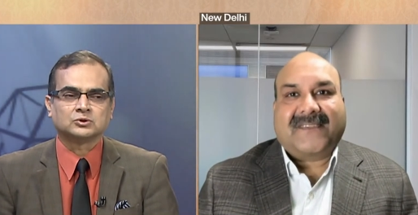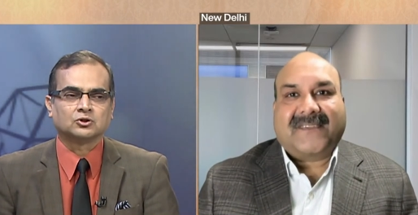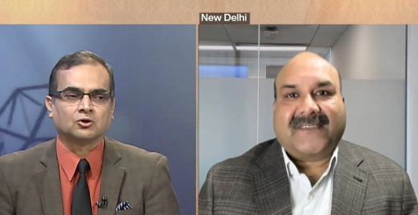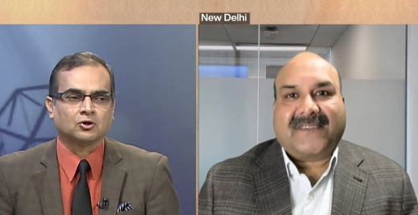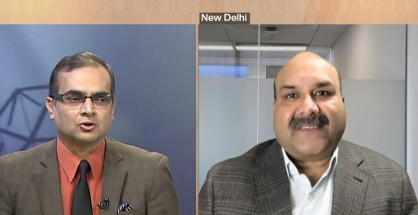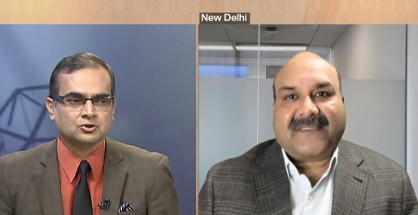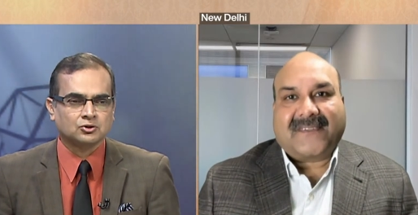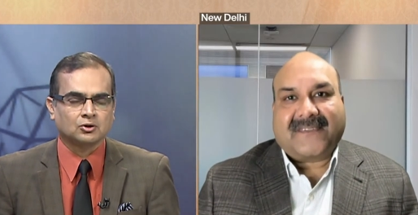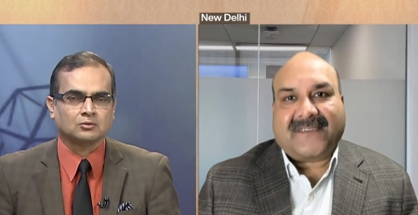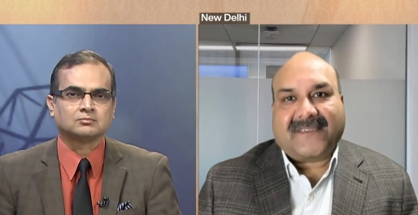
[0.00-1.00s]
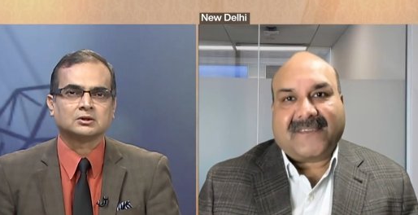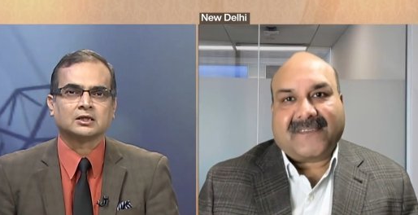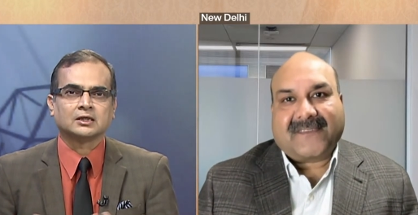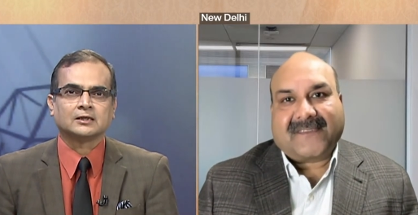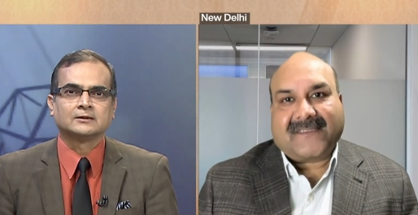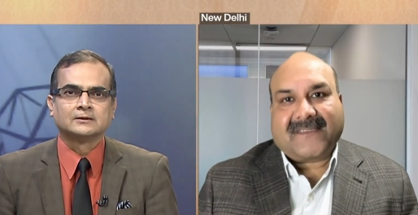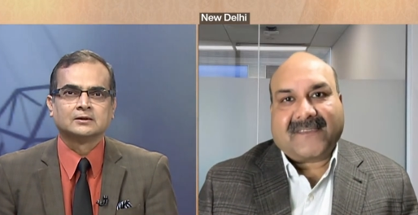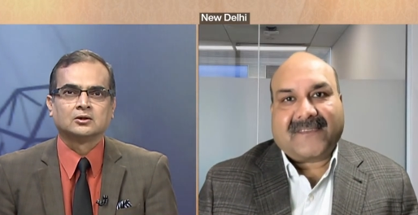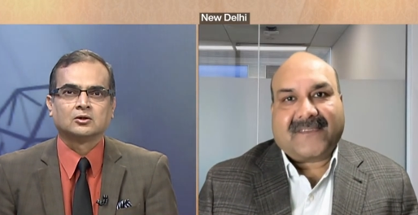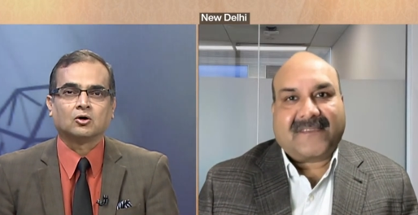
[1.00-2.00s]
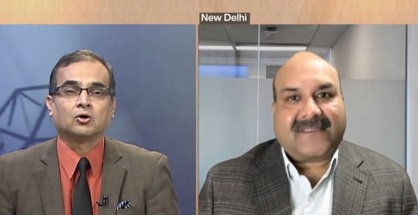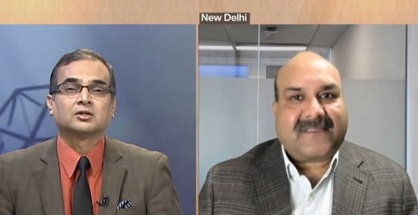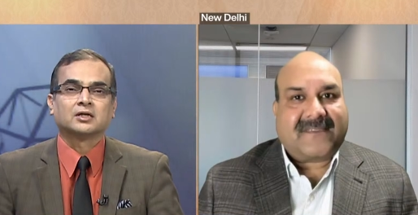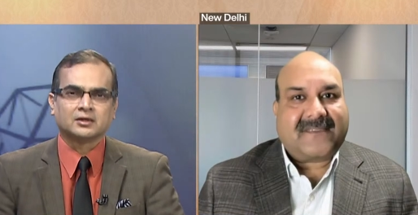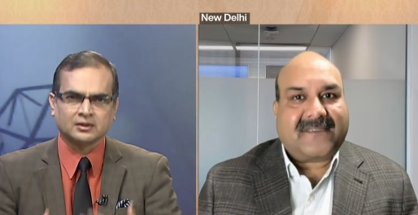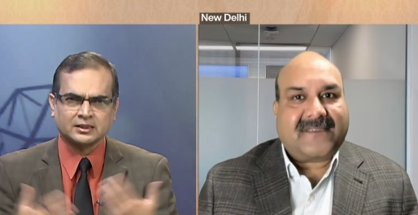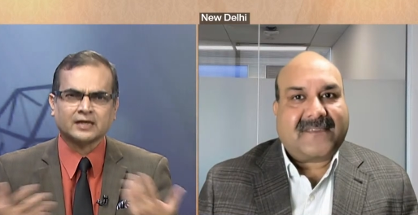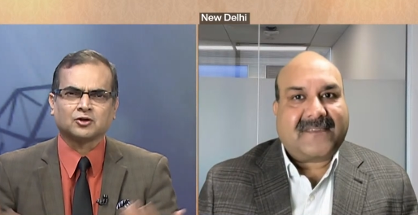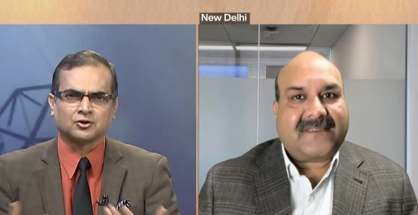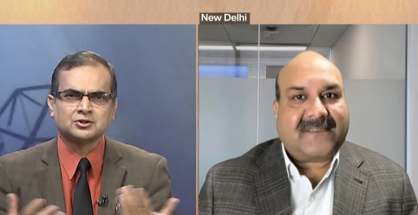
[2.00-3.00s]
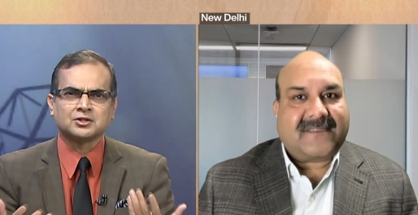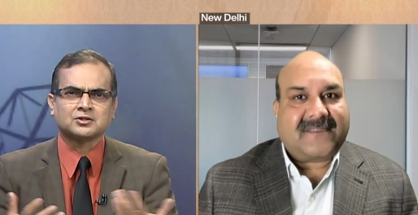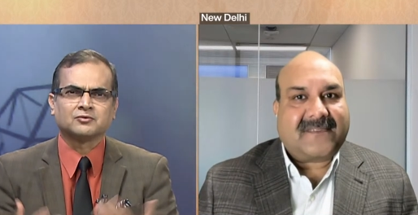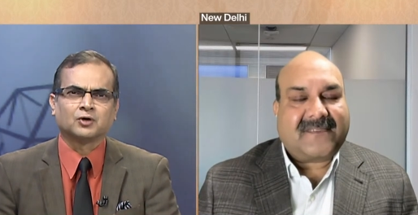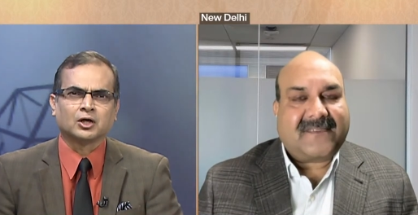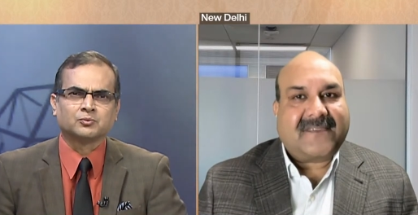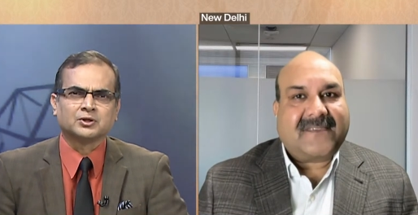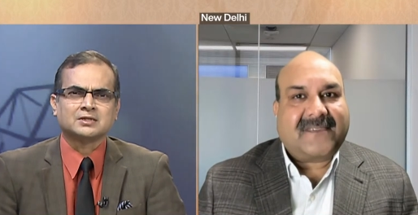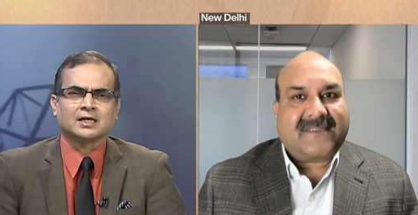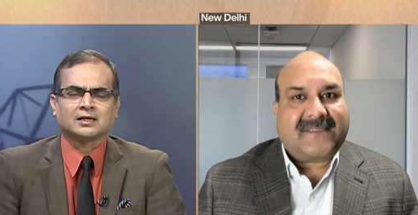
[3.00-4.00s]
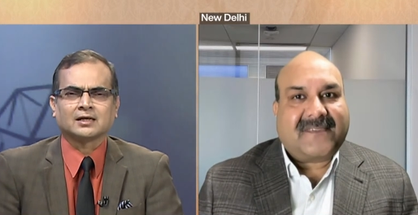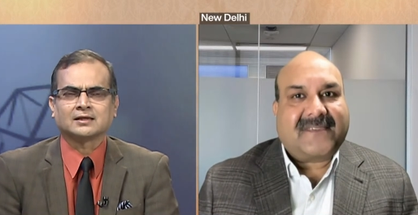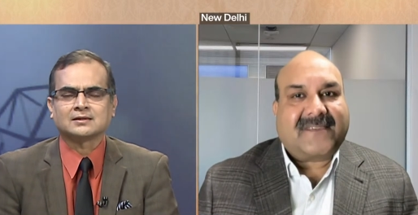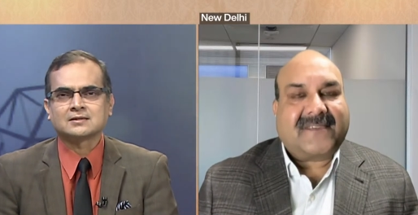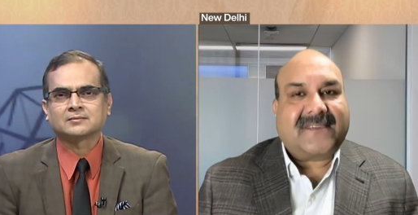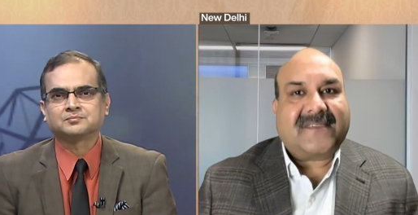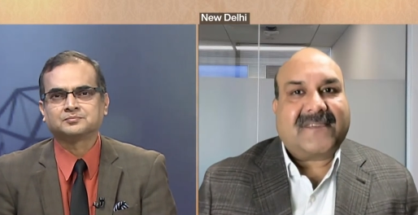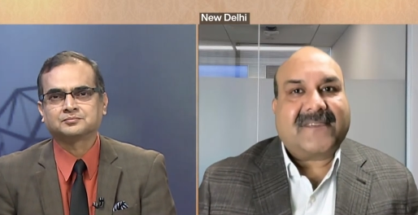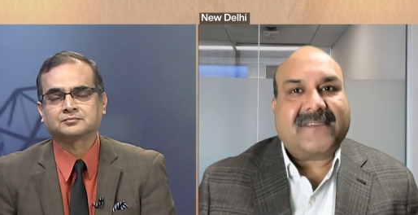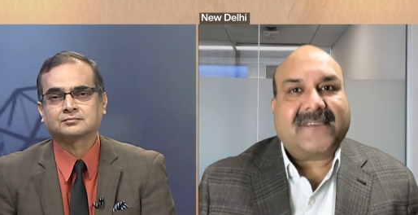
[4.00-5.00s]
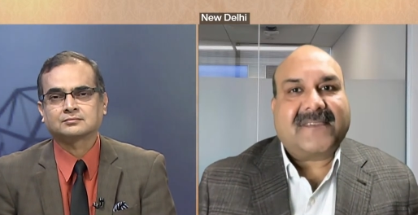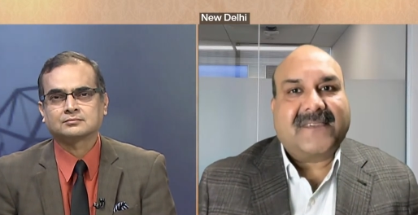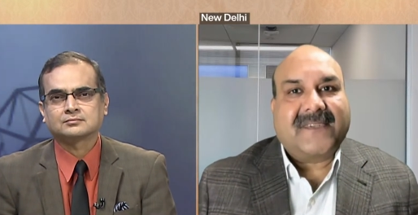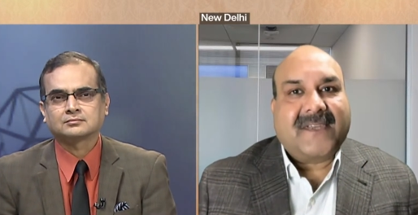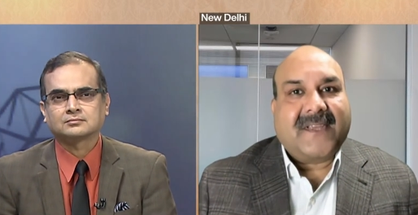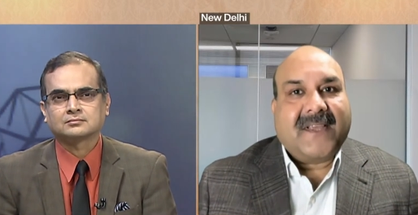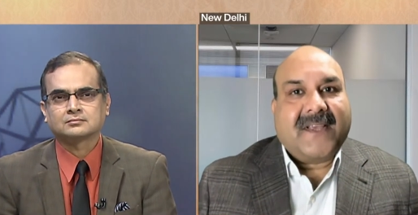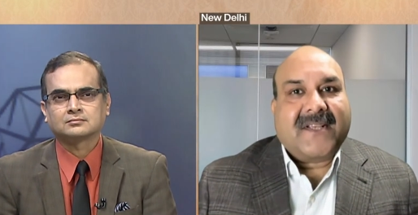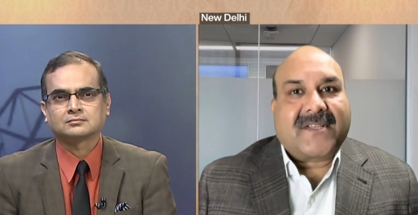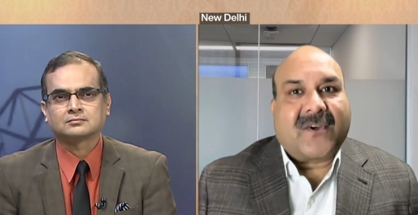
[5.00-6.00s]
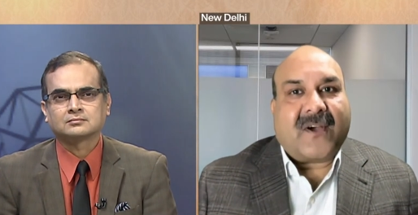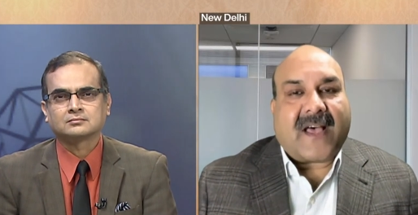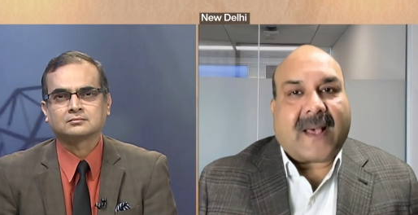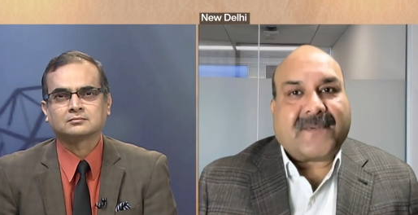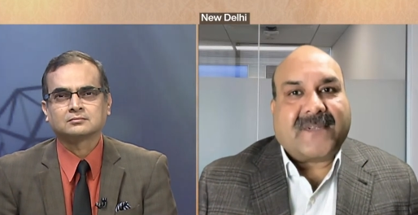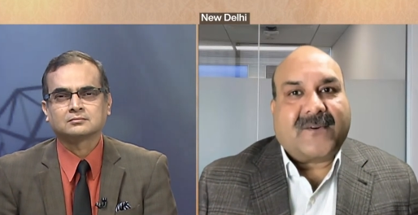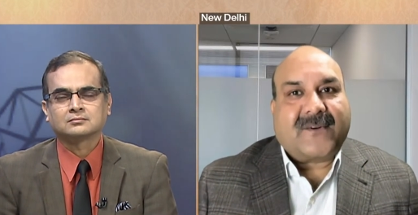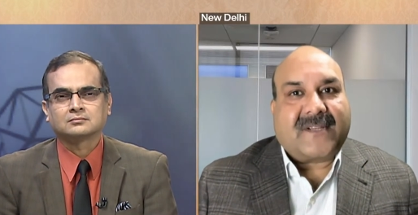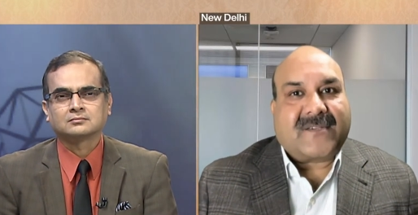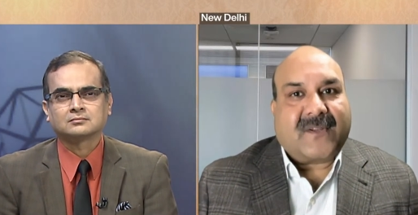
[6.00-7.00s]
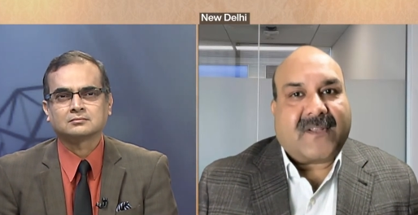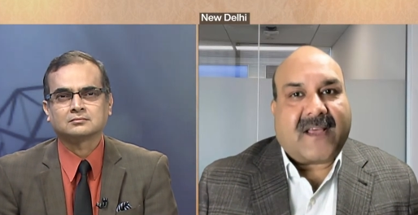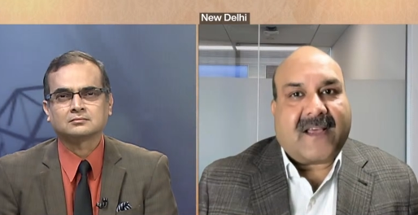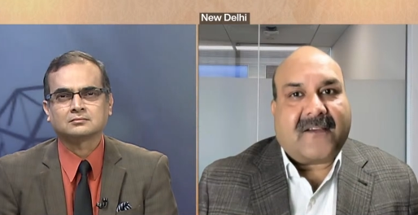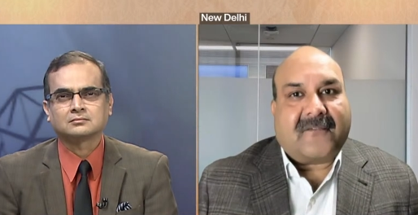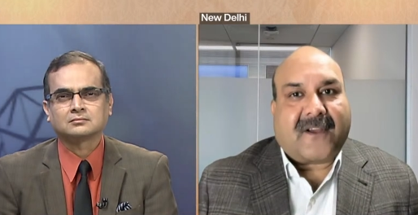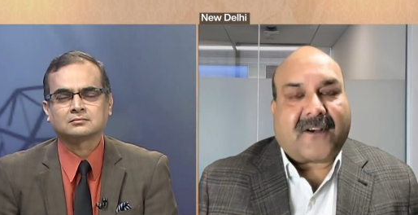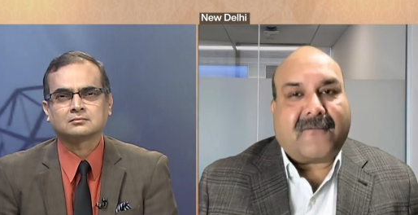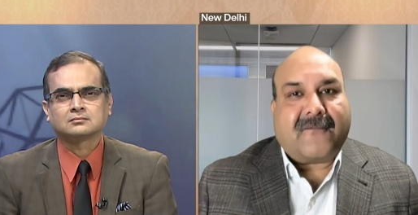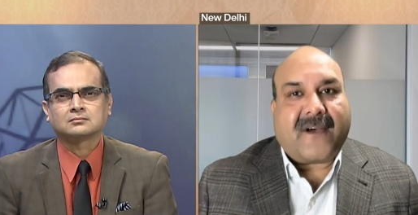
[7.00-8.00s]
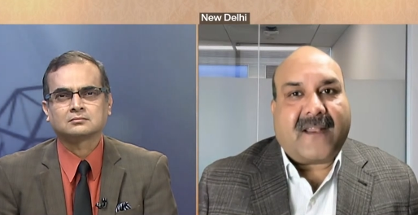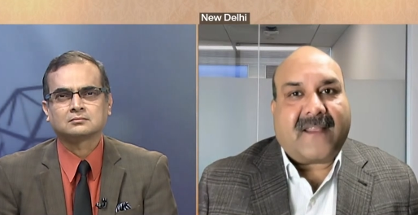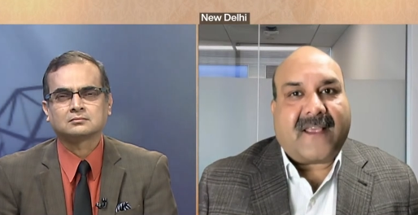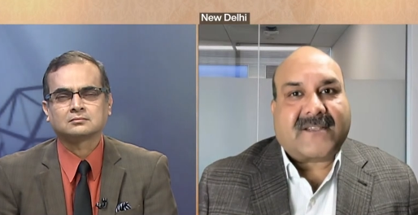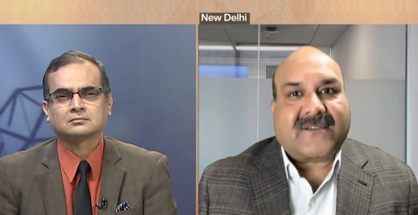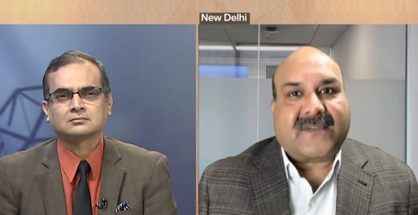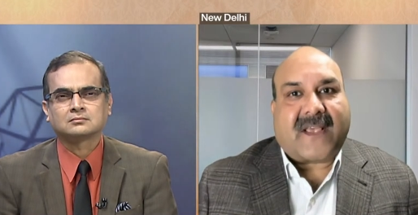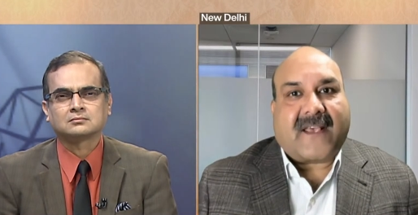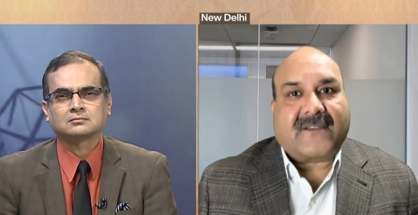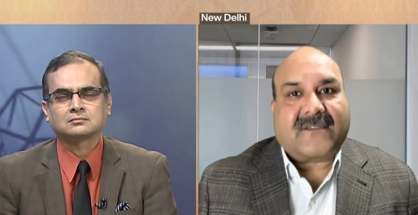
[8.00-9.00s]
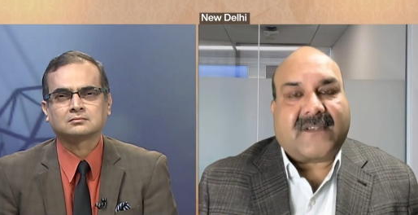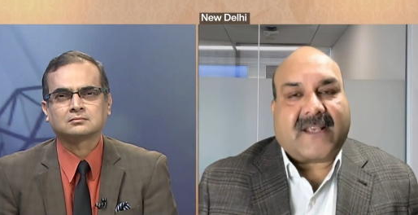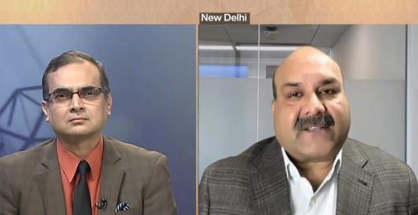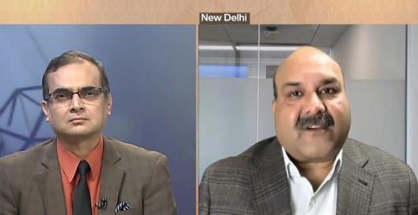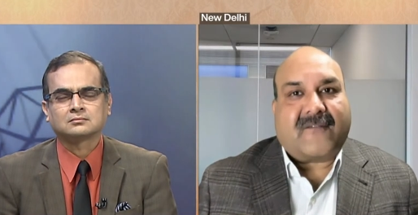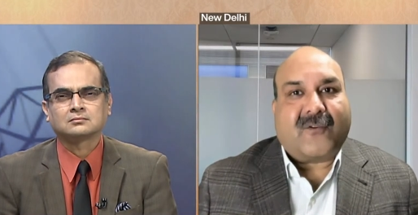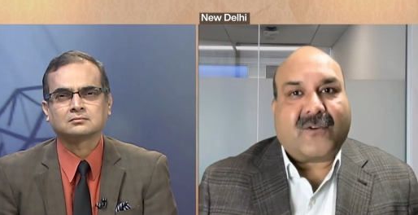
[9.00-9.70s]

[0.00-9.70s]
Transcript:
Speaker 1: you know, also all the technologies involved with satellites?
Speaker 2: So absolutely. So Vikram 1, as you, as, as you have